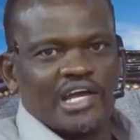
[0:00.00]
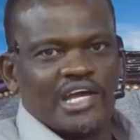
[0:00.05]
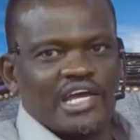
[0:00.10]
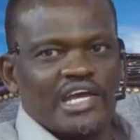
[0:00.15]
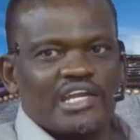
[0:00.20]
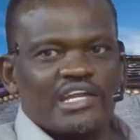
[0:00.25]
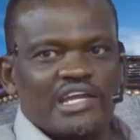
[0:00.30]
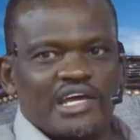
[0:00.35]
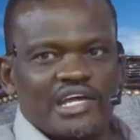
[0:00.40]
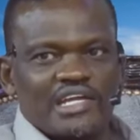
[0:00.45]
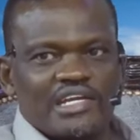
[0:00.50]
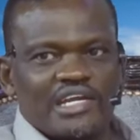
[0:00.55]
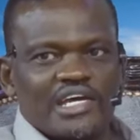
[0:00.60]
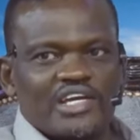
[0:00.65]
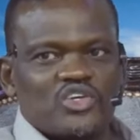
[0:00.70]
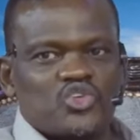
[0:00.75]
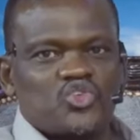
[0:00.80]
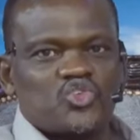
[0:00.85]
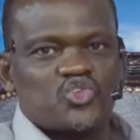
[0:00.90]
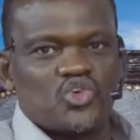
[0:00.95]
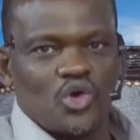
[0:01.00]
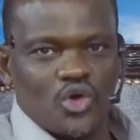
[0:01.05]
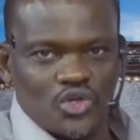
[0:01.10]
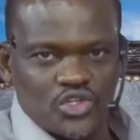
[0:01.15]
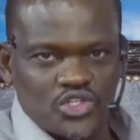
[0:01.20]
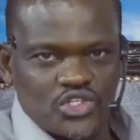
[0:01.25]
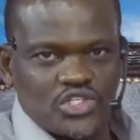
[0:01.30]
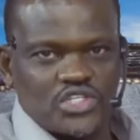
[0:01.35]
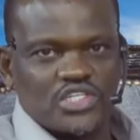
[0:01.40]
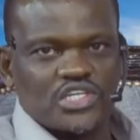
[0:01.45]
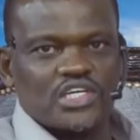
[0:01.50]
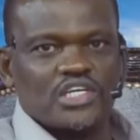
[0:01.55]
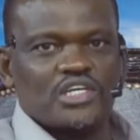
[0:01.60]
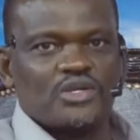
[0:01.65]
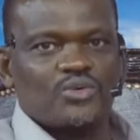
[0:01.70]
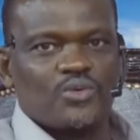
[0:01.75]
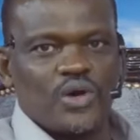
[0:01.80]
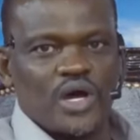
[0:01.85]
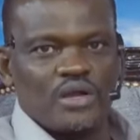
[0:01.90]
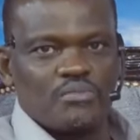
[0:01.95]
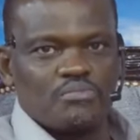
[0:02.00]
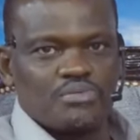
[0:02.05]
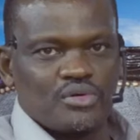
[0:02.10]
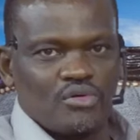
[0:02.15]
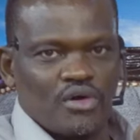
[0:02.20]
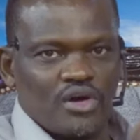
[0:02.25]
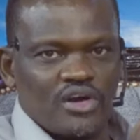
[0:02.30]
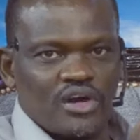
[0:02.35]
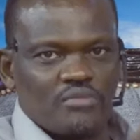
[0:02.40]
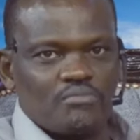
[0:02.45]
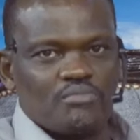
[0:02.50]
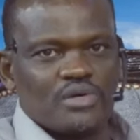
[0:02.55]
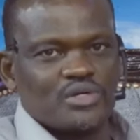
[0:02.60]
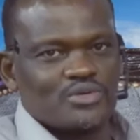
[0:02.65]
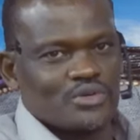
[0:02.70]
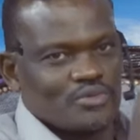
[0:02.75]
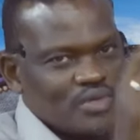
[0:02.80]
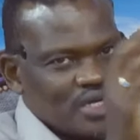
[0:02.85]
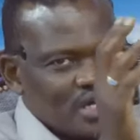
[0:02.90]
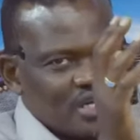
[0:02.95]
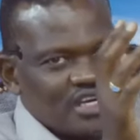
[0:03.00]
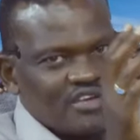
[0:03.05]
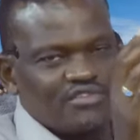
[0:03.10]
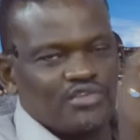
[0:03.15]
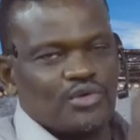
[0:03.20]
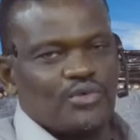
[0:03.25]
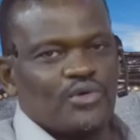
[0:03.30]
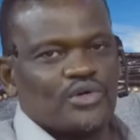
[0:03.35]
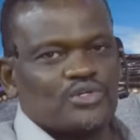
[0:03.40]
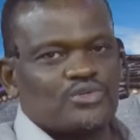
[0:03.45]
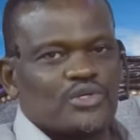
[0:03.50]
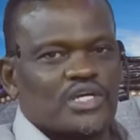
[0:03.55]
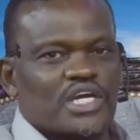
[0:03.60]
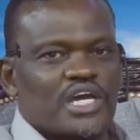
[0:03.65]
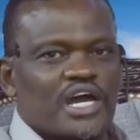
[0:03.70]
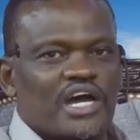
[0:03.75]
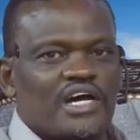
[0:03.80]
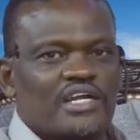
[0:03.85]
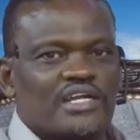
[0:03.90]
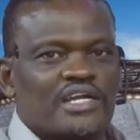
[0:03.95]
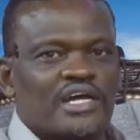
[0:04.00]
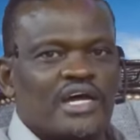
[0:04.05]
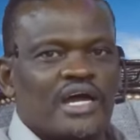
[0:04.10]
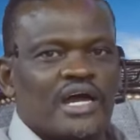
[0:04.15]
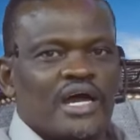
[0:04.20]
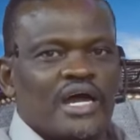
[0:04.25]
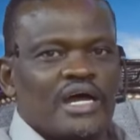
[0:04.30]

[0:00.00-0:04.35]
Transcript: and exhaust in one program, but we will give you what we can